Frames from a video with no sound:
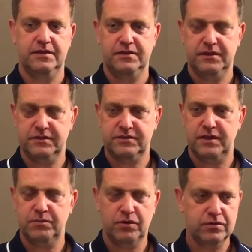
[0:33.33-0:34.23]
Yes,
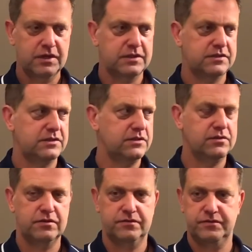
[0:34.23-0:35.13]
I'm owner and
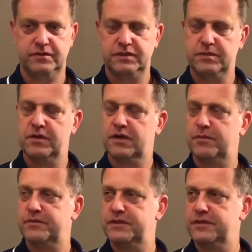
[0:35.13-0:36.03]
CEO of Tibhar
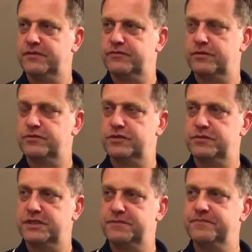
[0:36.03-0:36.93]
company from
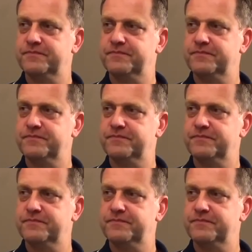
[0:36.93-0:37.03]
Germany.